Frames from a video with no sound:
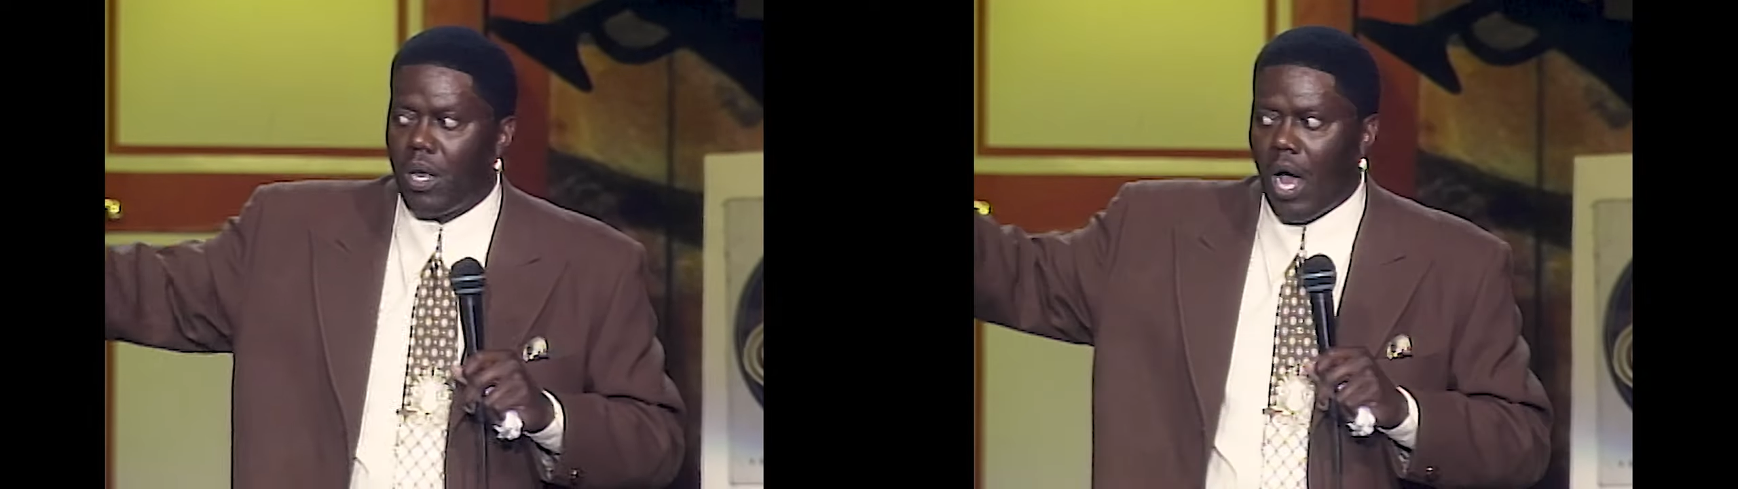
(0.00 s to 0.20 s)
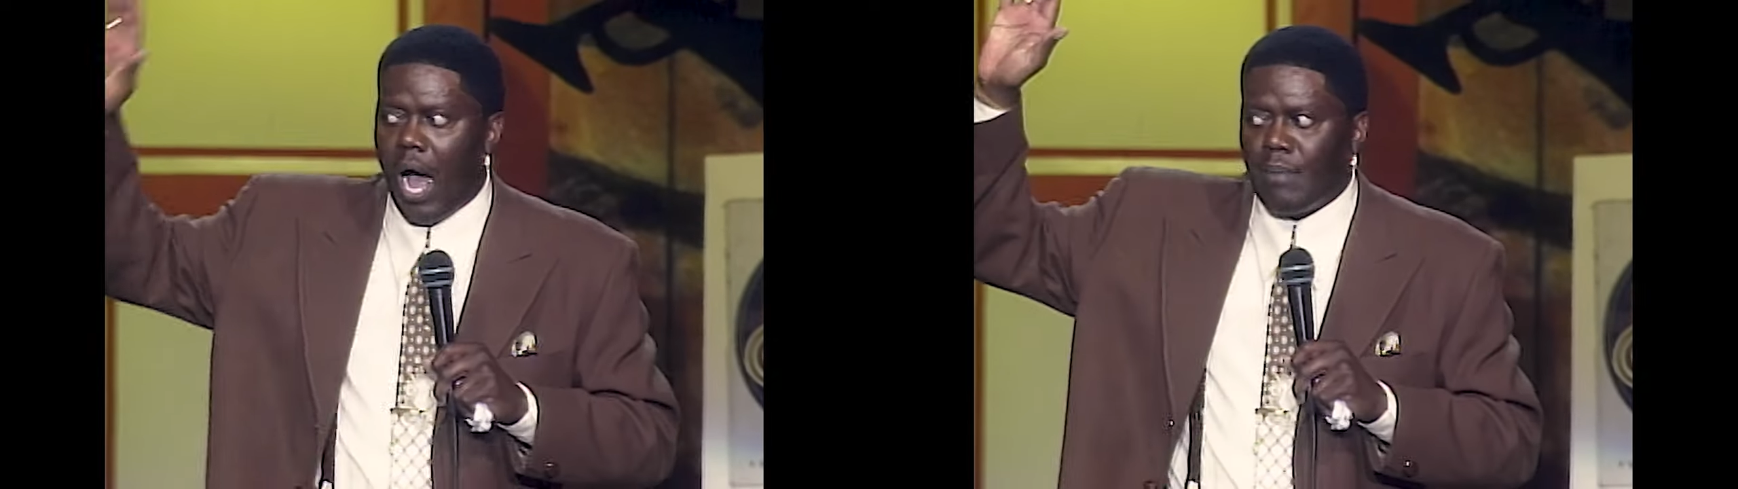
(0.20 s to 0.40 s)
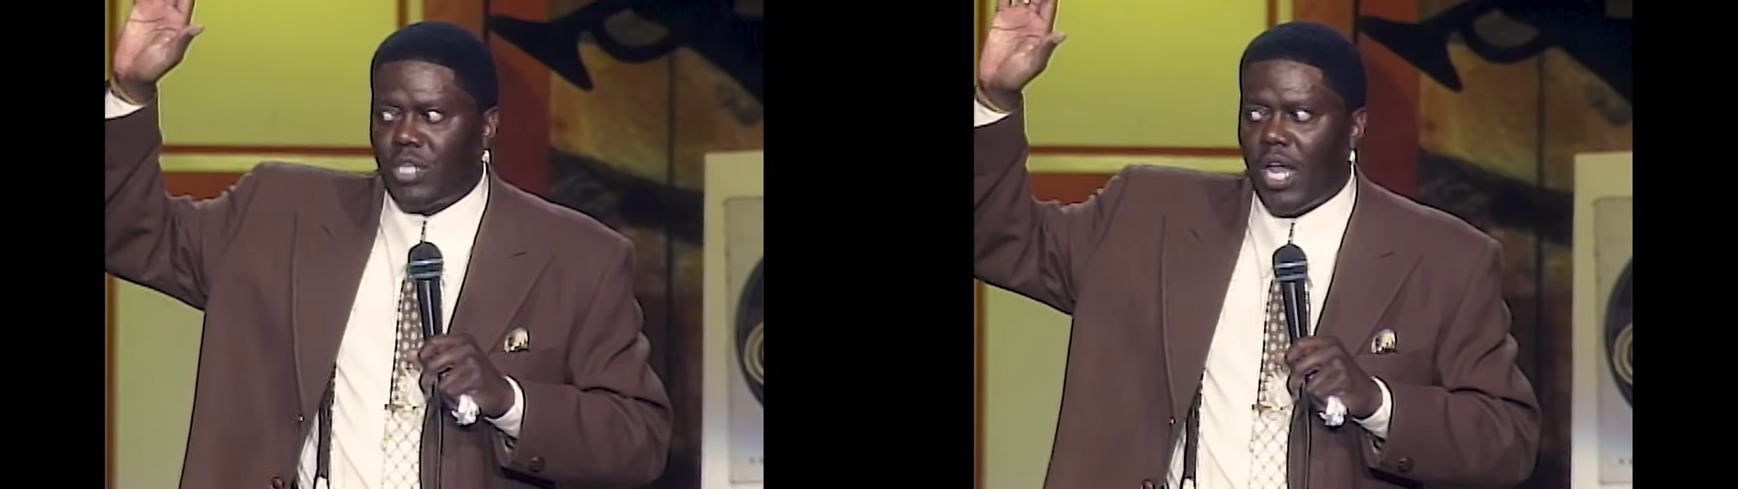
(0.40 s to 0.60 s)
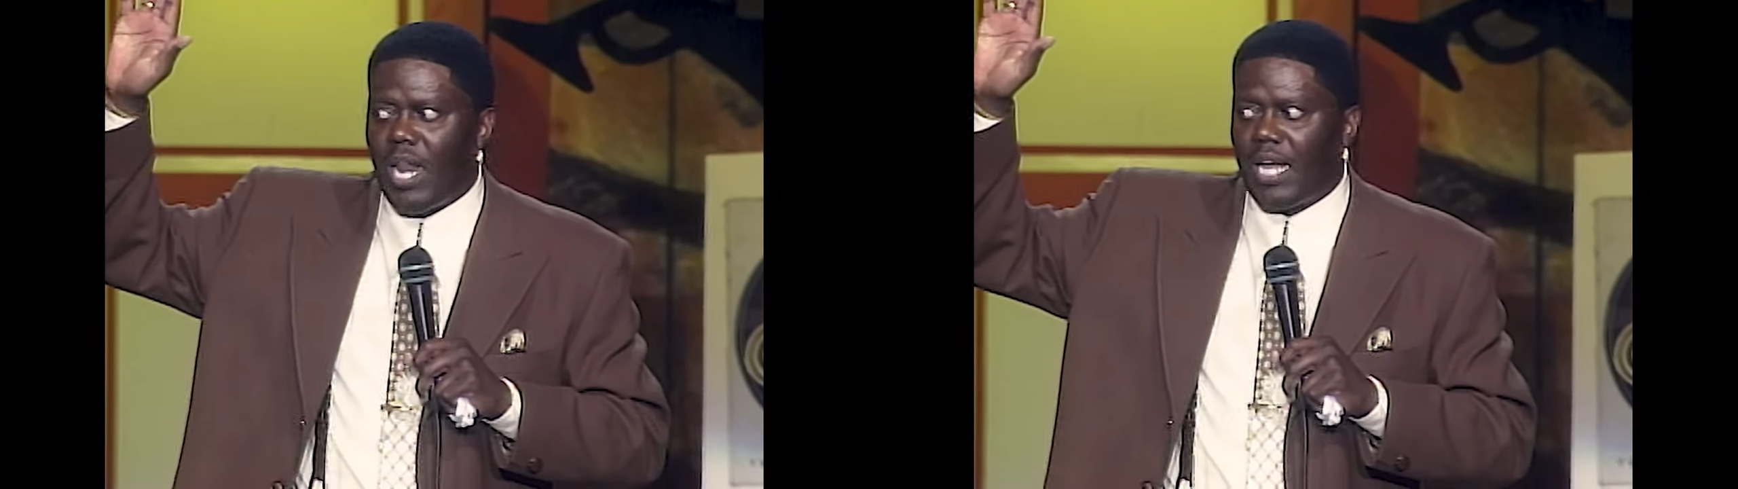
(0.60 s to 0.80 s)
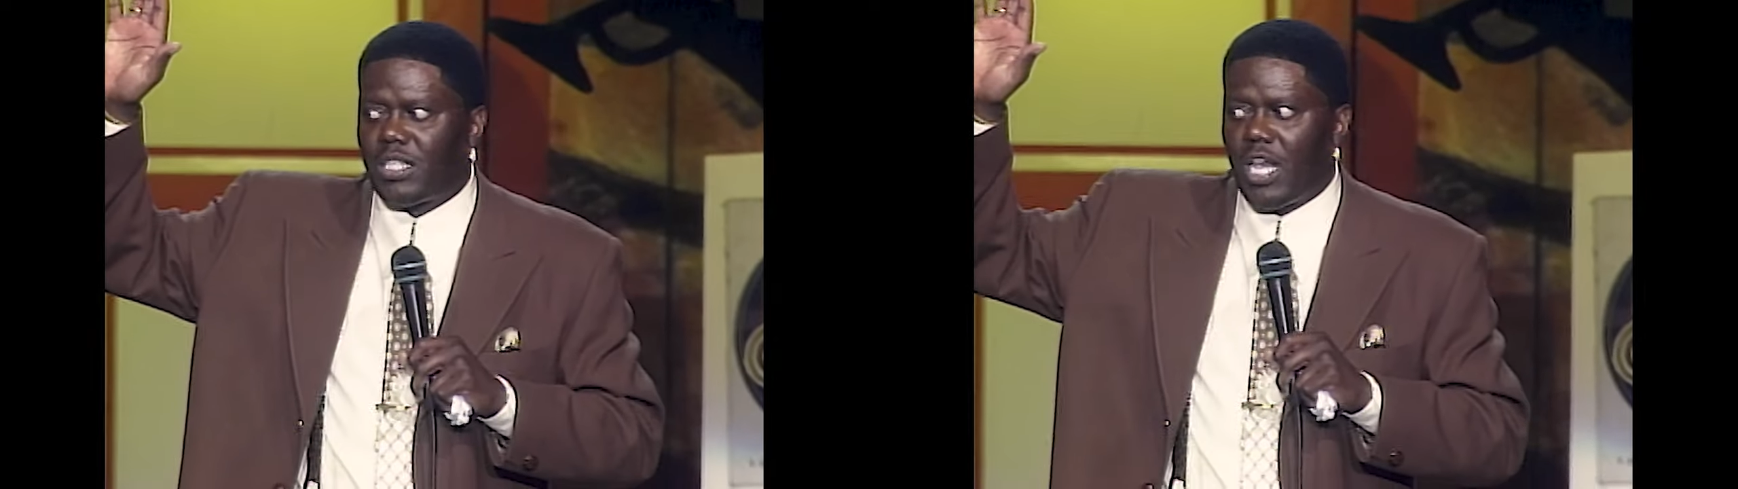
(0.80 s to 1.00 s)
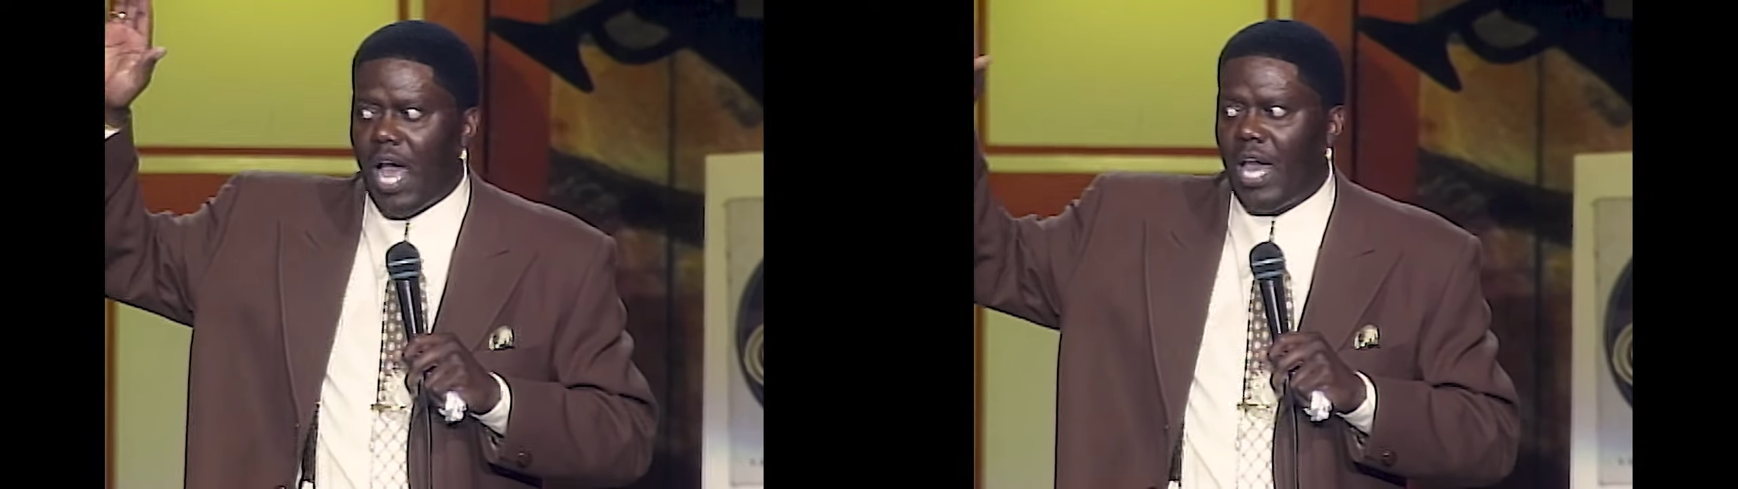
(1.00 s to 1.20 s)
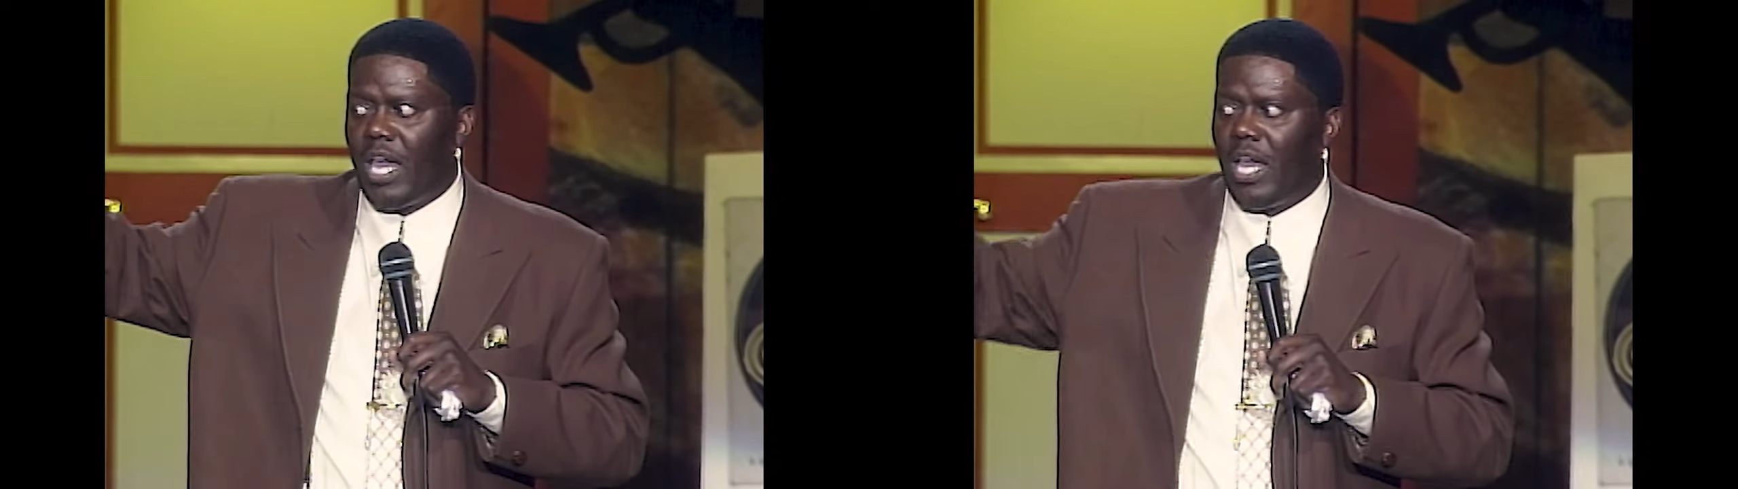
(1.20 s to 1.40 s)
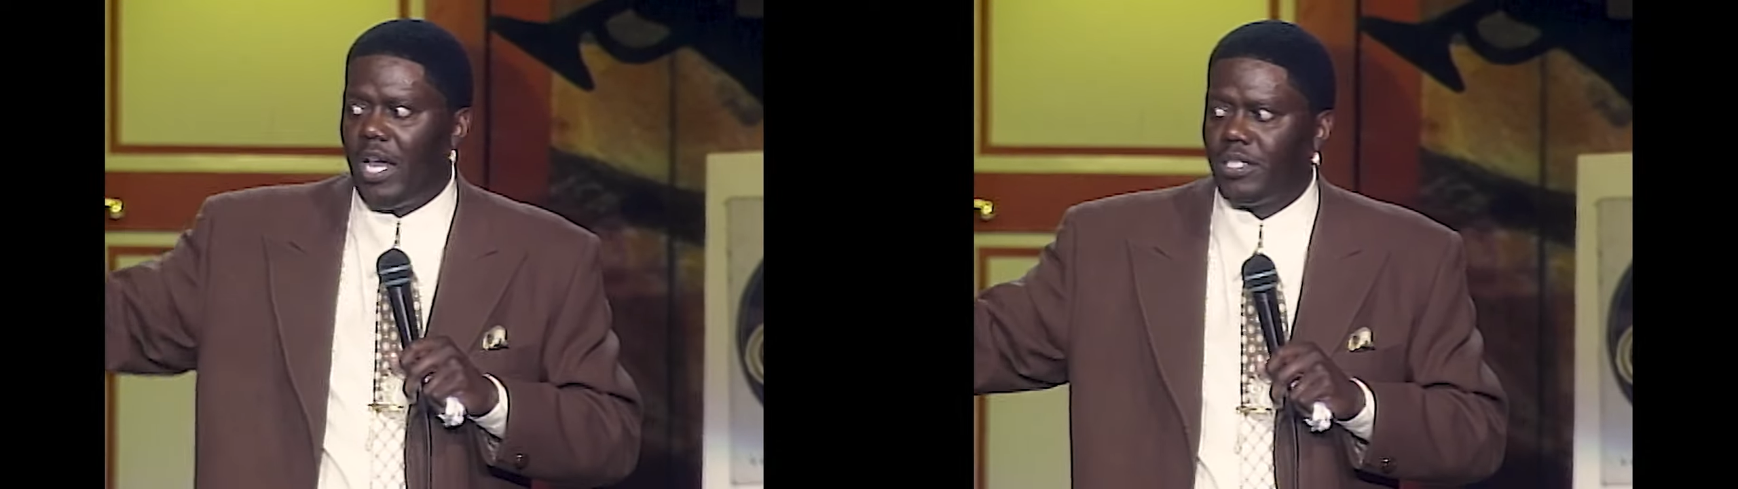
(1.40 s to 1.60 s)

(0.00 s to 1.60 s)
I'm telling like a TI is.